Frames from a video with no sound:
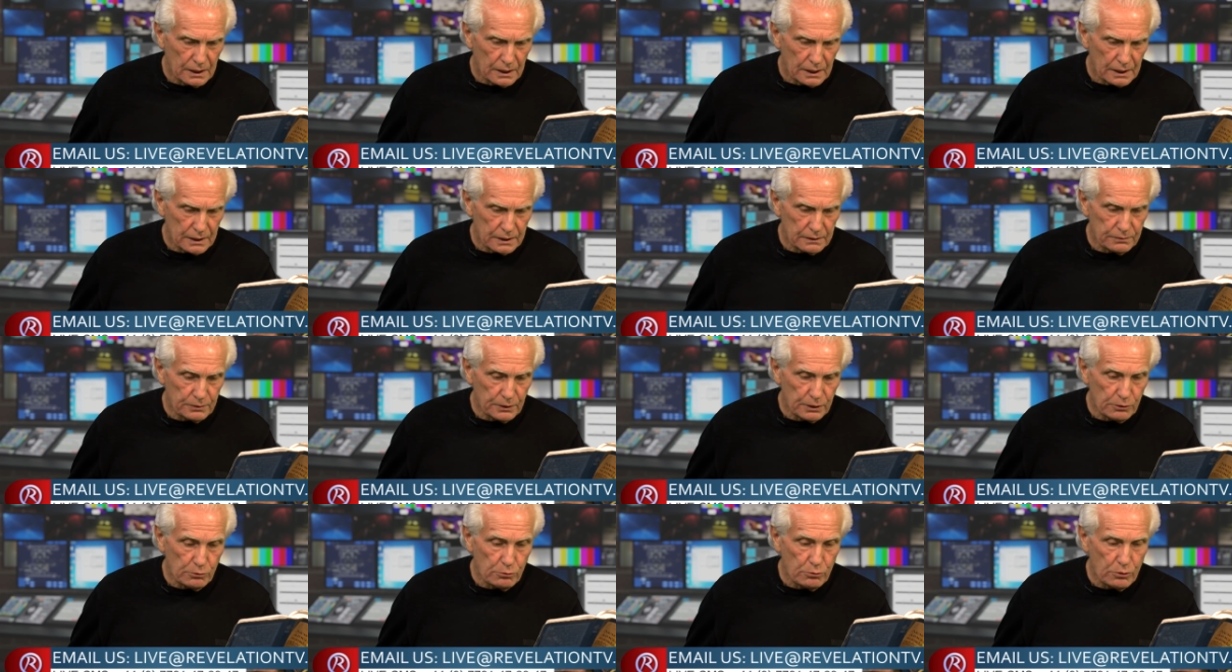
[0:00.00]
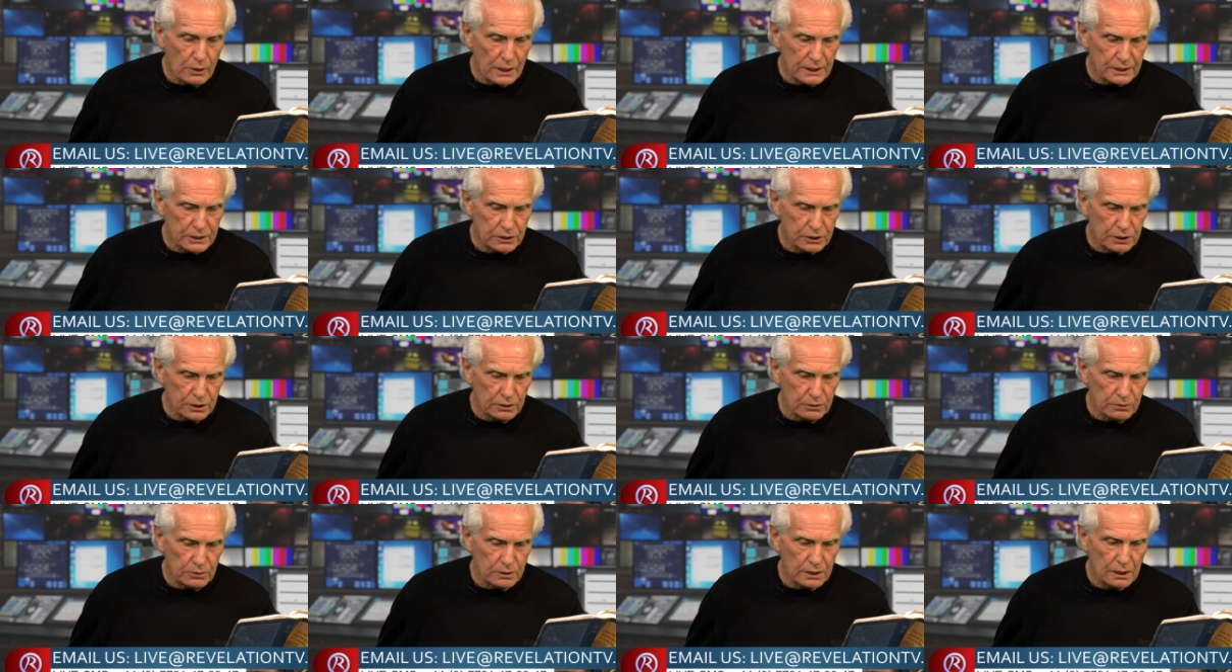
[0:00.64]
and if he
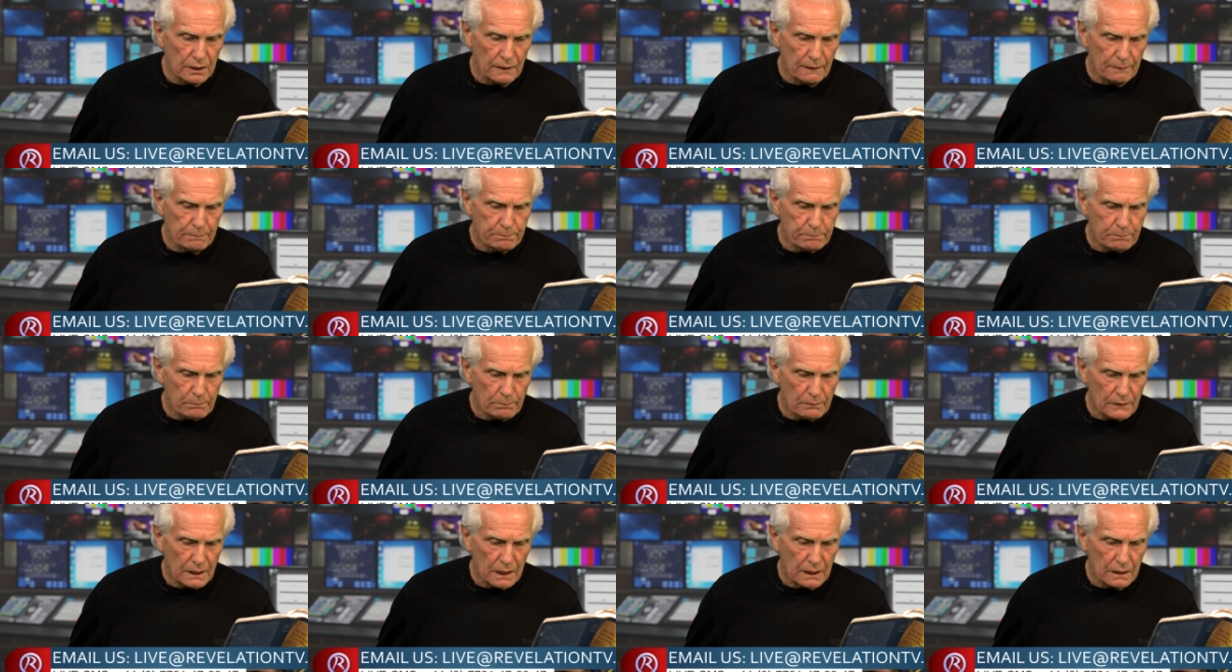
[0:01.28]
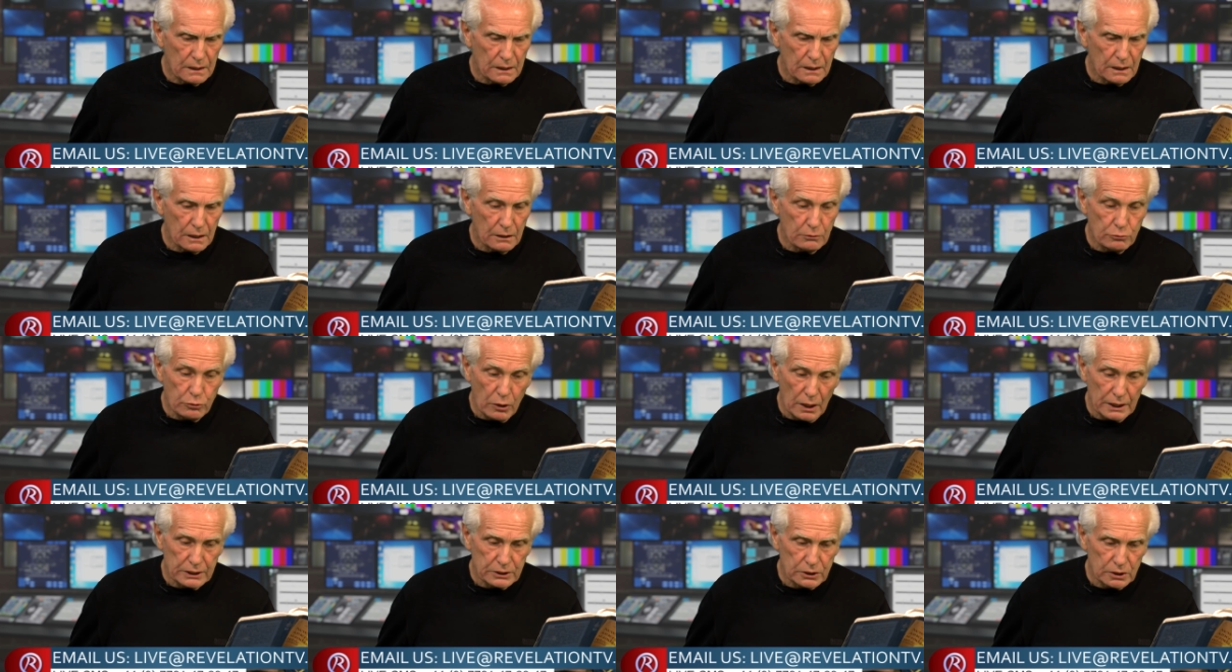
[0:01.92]
rescued a
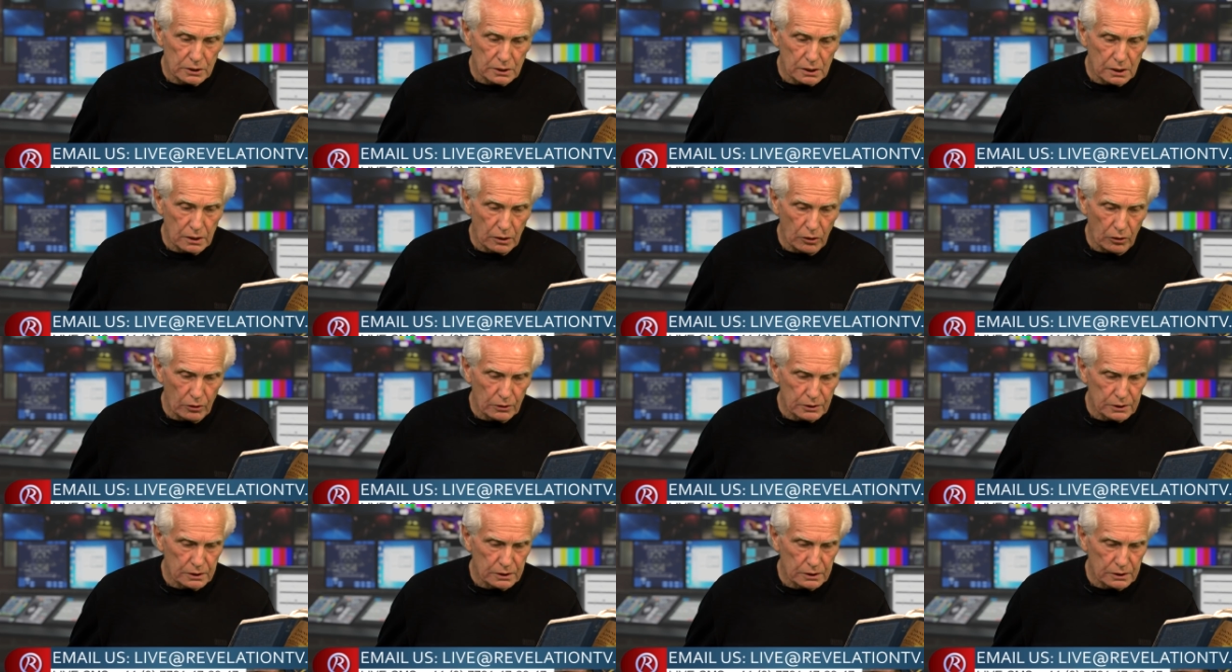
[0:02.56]
righteous lot,